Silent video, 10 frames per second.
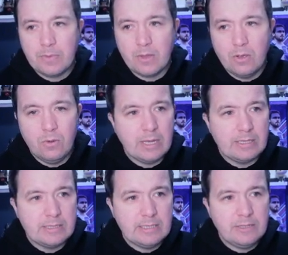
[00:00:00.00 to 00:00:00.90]
Okay,
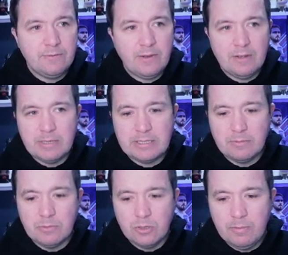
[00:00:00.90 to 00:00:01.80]
sixty-five minutes in.
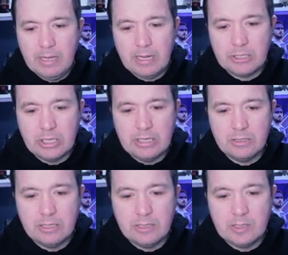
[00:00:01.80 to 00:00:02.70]
We're going to make that change,
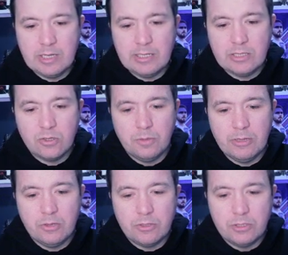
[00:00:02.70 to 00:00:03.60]
and the change is going to be
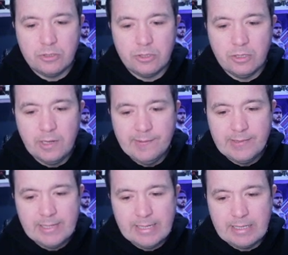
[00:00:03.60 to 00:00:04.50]
Hutchinson,
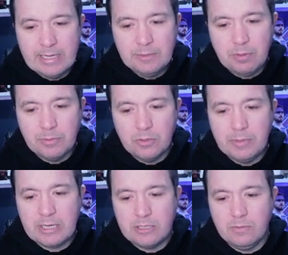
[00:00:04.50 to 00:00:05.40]
and it is probably going to be
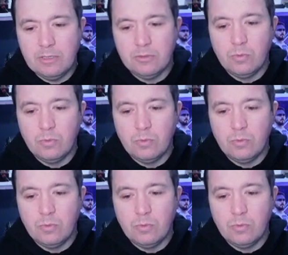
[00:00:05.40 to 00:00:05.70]
Ashley Williams.